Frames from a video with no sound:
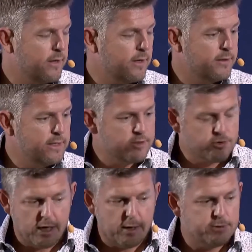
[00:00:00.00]
And these
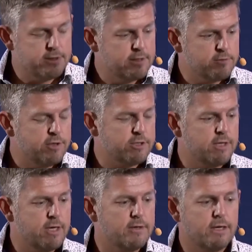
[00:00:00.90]
traps and this
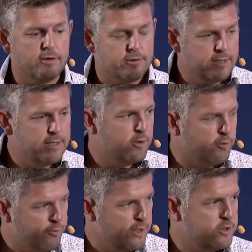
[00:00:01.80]
fishing gear, they continue
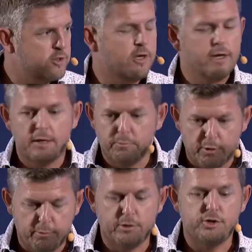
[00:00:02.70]
to fish in
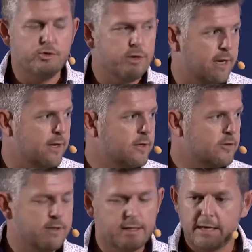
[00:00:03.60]
perpetuity.
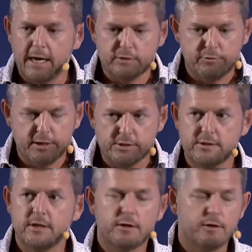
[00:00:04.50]
So they catch
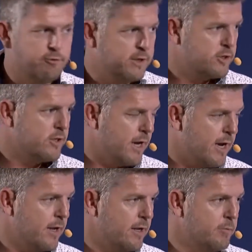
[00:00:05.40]
fish, the fish
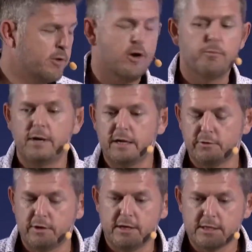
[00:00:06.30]
die and become
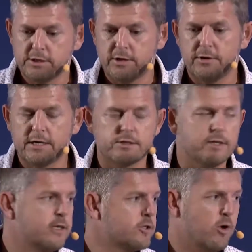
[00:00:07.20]
bait for the next
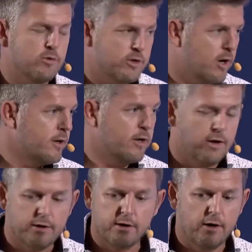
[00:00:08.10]
generation. And this goes on
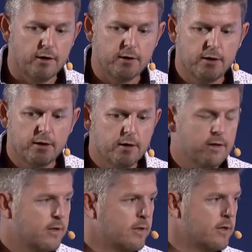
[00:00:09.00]
and on and on.
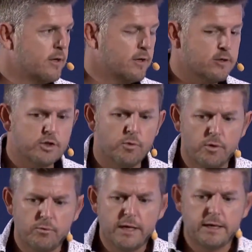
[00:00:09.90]
So
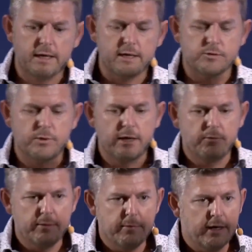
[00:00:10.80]
what we did is
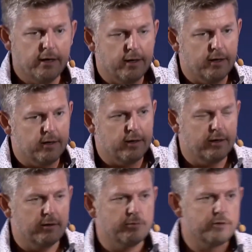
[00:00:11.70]
we made
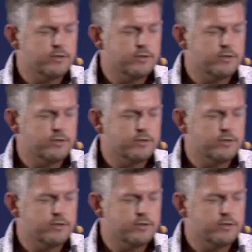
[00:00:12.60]
a